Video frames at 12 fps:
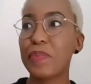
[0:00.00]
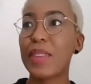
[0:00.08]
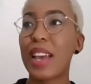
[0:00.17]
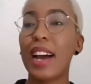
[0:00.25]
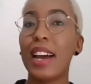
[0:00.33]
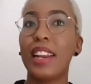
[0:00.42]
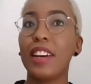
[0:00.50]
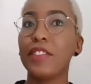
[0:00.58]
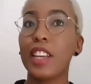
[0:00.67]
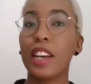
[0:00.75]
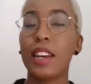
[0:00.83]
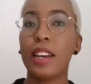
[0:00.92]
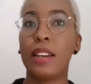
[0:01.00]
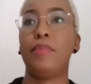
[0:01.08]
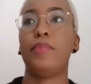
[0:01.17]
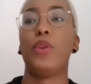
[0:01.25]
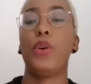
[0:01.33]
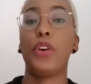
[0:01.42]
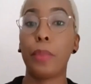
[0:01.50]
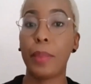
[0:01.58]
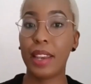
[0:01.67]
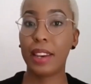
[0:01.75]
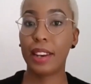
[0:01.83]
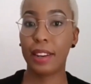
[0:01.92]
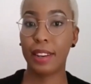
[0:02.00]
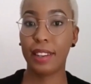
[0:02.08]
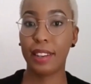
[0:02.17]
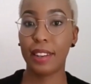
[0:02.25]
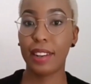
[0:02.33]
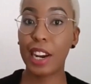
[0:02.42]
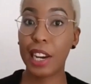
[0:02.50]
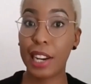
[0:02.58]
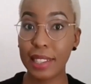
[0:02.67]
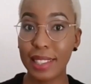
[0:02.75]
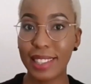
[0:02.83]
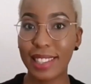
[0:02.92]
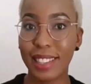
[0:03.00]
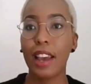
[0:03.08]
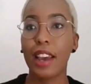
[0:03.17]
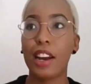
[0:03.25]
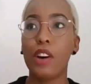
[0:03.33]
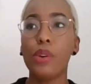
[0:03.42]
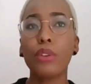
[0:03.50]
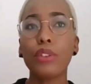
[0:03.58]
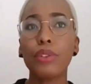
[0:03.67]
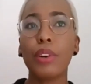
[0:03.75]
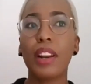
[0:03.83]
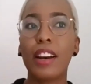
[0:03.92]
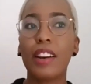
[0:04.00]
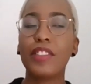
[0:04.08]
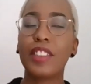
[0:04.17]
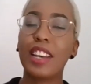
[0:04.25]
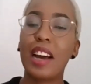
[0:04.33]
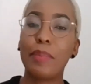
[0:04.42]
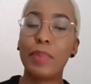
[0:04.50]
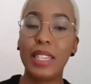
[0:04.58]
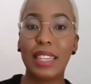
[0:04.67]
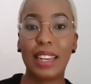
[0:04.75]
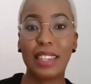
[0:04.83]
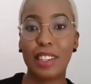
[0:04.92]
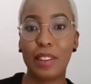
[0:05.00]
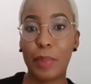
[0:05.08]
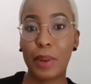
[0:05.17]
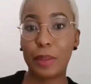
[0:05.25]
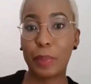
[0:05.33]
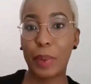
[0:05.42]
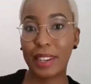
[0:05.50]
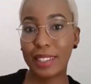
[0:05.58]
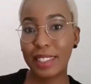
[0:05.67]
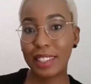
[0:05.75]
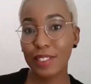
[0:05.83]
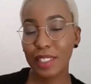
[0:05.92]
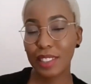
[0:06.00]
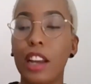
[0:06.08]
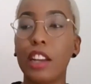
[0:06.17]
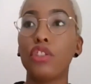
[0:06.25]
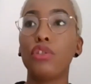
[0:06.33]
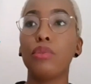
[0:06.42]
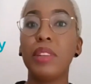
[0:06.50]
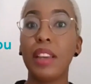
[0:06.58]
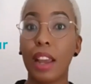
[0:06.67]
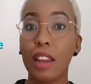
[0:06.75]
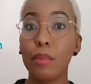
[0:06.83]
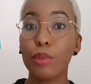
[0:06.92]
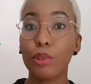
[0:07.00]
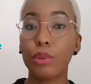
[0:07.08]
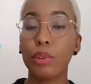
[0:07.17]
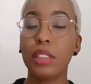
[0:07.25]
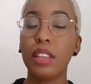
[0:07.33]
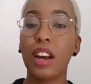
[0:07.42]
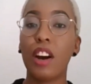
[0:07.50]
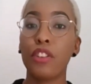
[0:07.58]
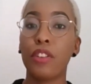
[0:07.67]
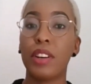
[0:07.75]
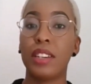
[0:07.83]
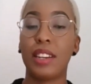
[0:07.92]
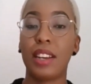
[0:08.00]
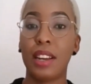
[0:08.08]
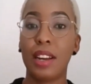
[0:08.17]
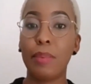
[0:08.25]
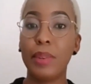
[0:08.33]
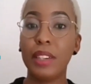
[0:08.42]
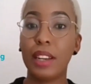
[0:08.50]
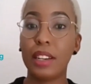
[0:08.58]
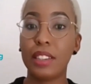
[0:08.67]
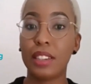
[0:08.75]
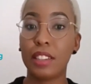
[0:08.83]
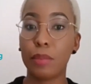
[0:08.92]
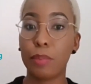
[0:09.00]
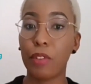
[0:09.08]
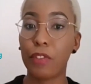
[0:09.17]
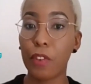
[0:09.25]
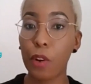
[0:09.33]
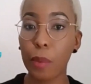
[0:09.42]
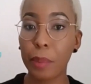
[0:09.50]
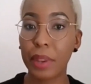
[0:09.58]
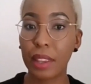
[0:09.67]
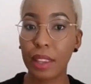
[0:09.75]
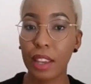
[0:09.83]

I love the automated alerts and I also love their application perspectives and to be able to see how your entire application is performing